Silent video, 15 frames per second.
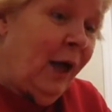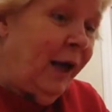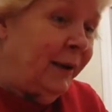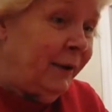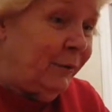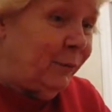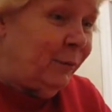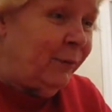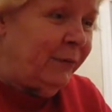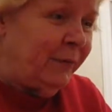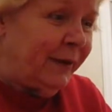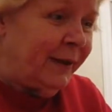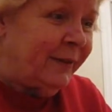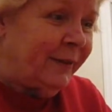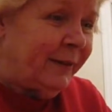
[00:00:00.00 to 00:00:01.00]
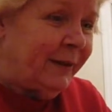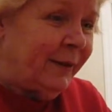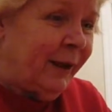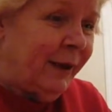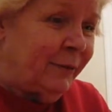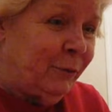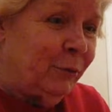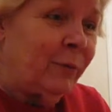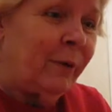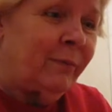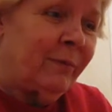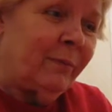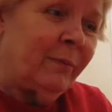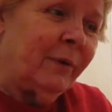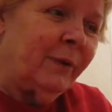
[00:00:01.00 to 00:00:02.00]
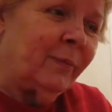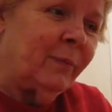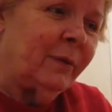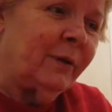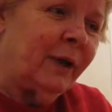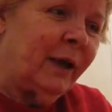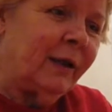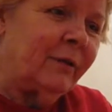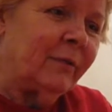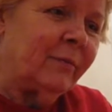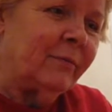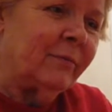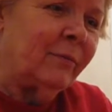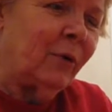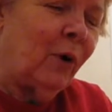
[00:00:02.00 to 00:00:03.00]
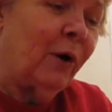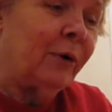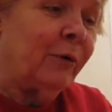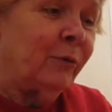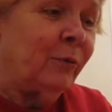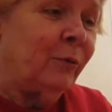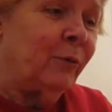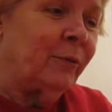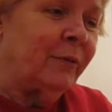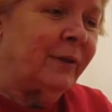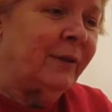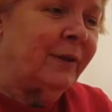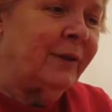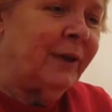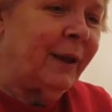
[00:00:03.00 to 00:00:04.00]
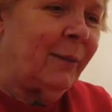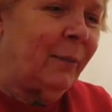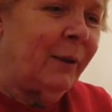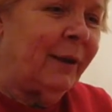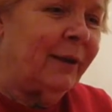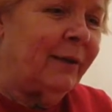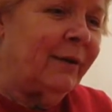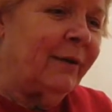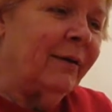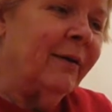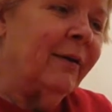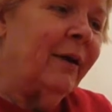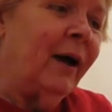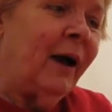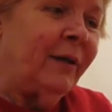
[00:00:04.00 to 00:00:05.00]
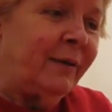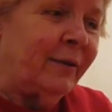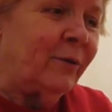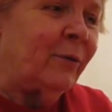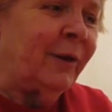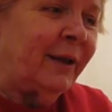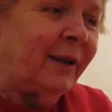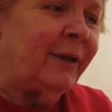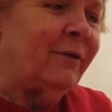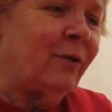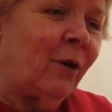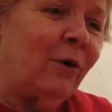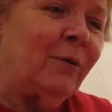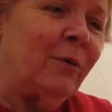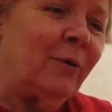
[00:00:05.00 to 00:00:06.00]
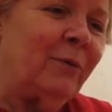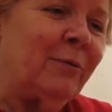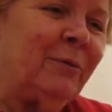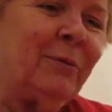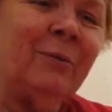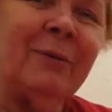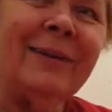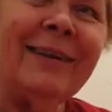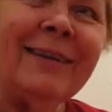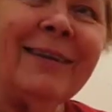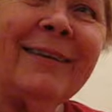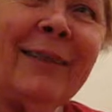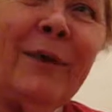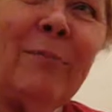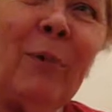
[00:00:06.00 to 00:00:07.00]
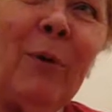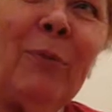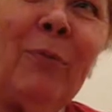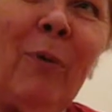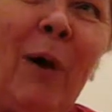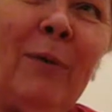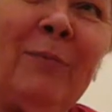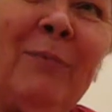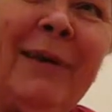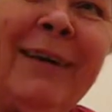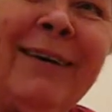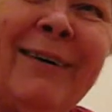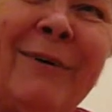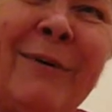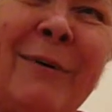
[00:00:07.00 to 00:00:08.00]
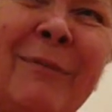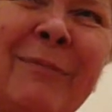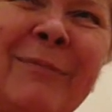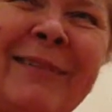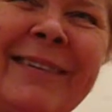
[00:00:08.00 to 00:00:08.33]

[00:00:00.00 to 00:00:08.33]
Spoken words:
Never will forget the 2 of them one night were arguing who was going to take me, and I said, okay, let's all go. So we did. They both walked me home.